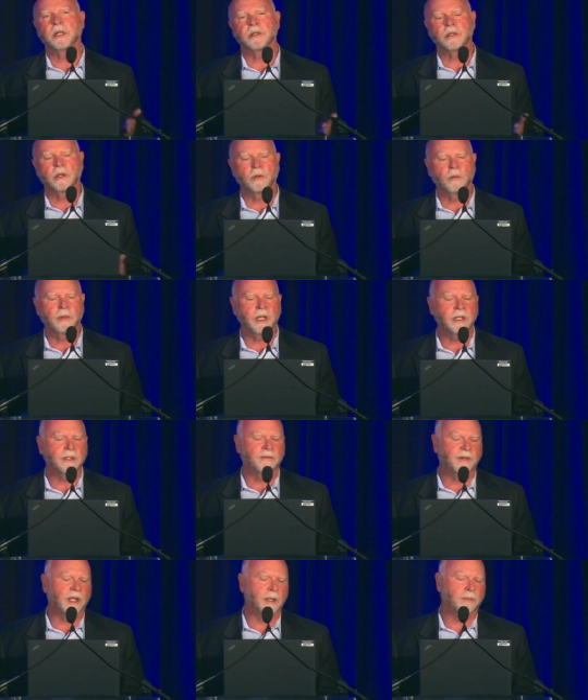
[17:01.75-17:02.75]
and so we
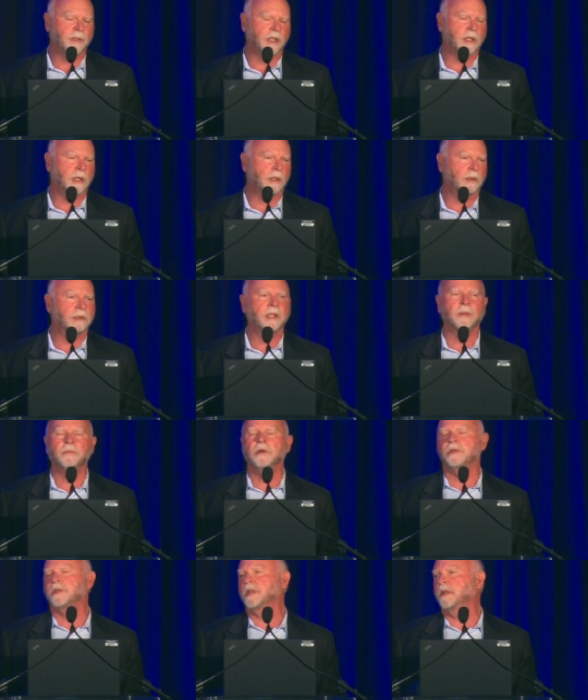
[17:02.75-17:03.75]
developed a code that
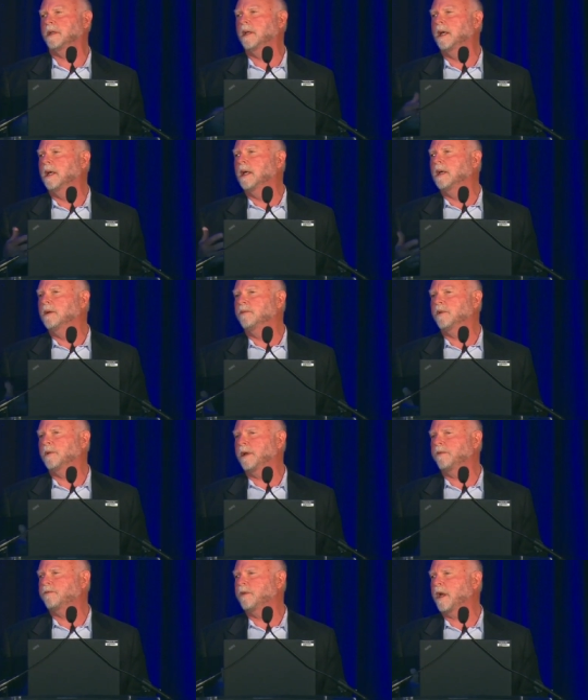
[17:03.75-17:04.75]
puts in
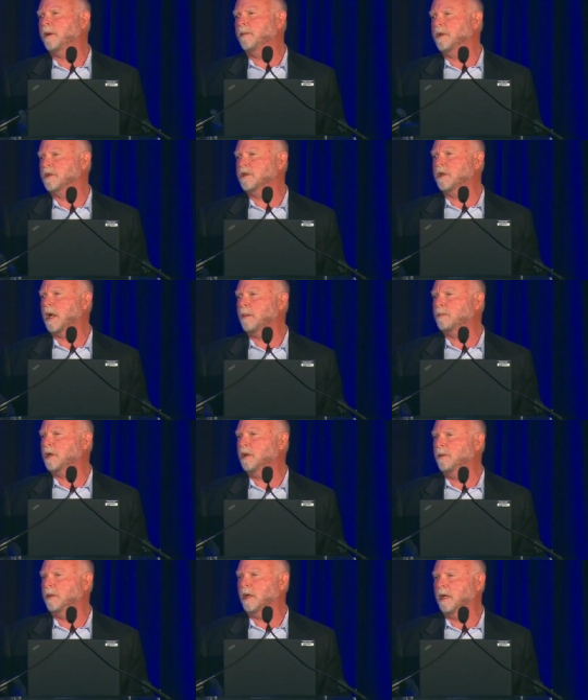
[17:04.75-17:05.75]
very frequent stop
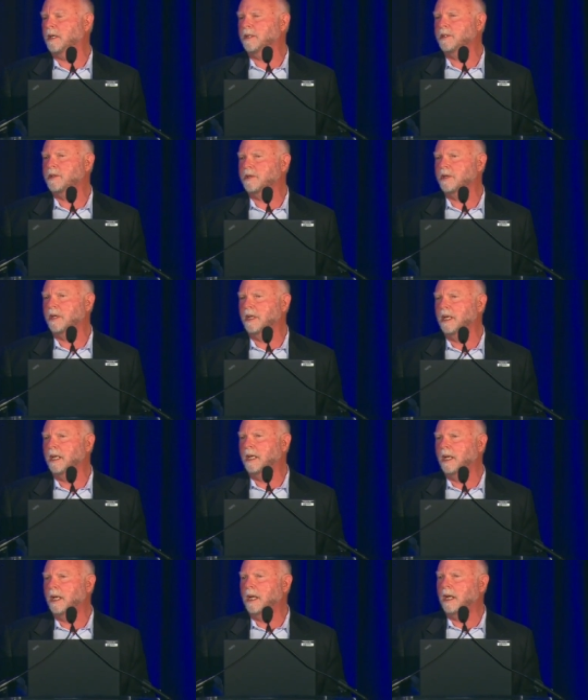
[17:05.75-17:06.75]
codons
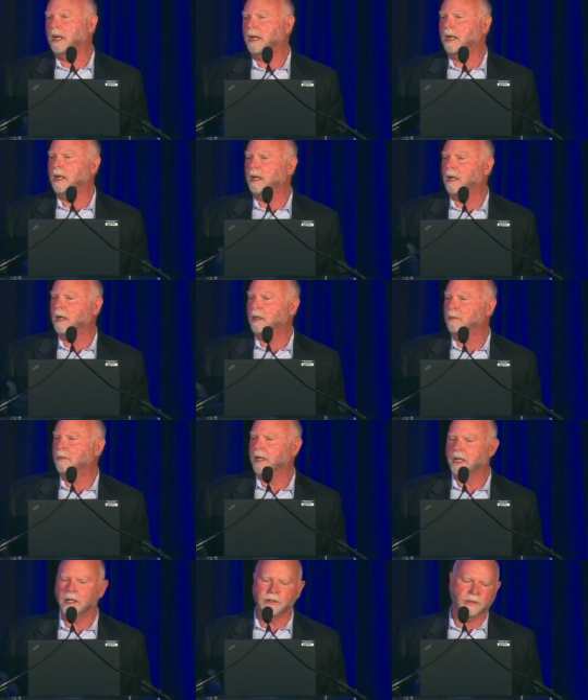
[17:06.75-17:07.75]
uh,
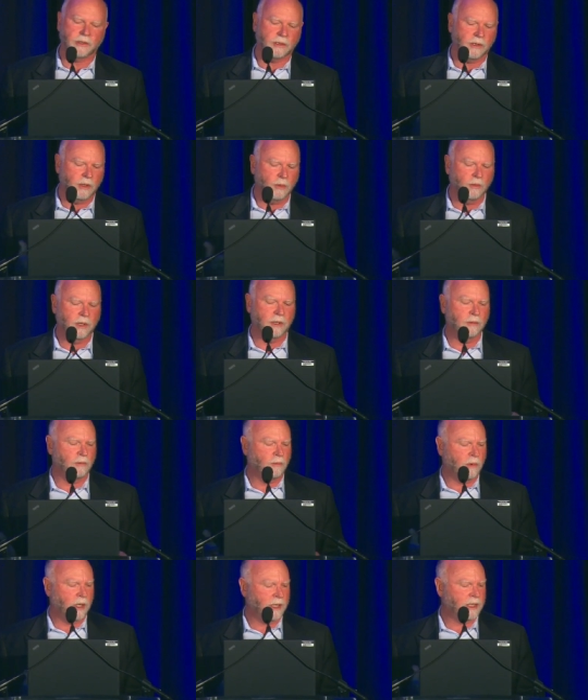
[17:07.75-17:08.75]
because you wouldn't
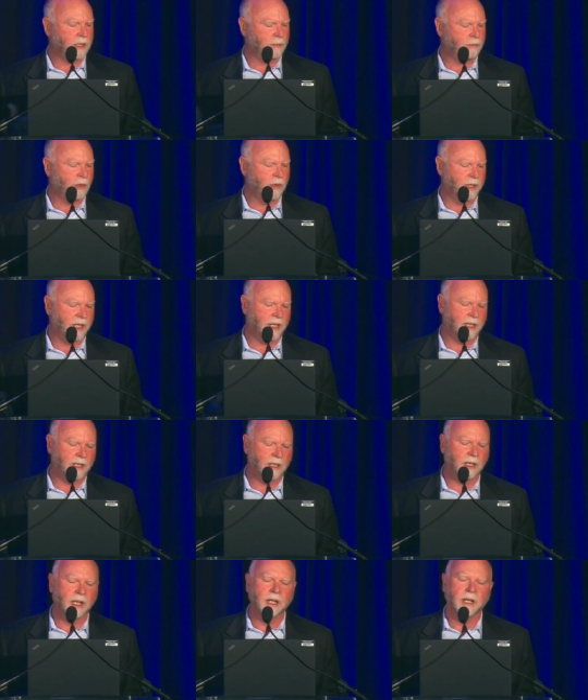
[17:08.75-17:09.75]
want to put
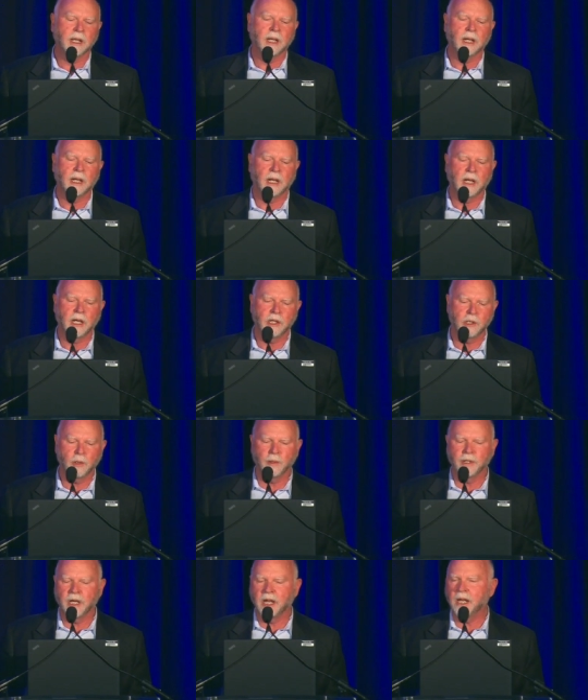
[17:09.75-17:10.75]
in uh,
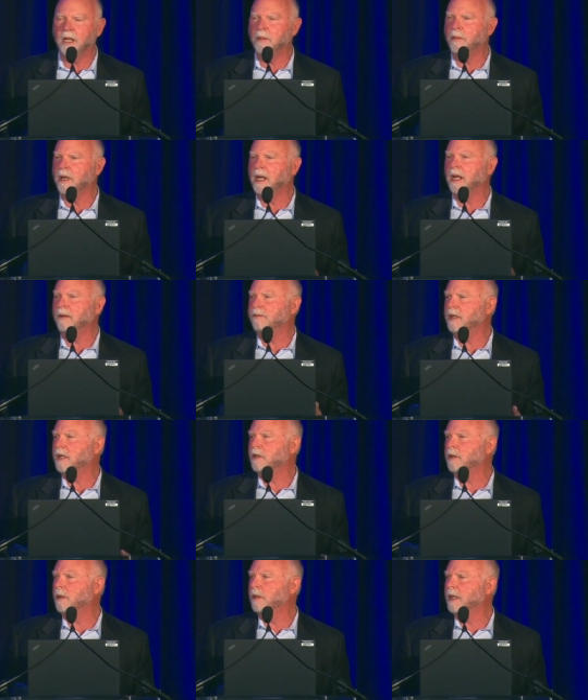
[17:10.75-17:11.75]
your name and have
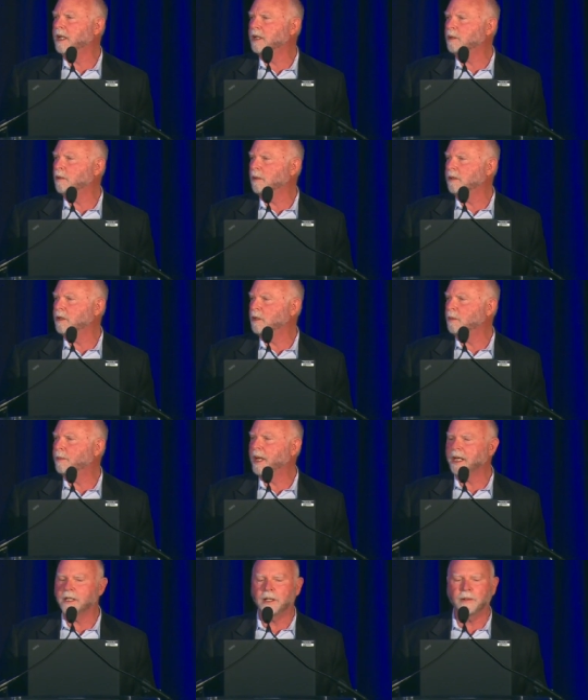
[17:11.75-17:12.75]
that turned into a new
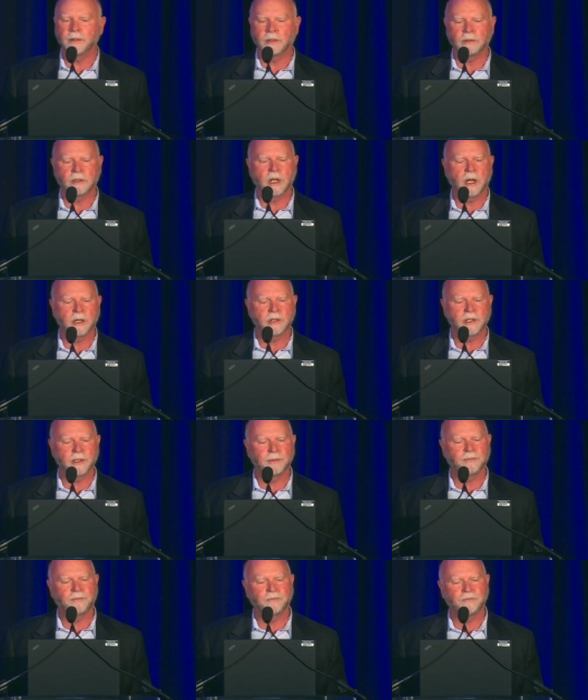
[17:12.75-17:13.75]
bacterial toxin.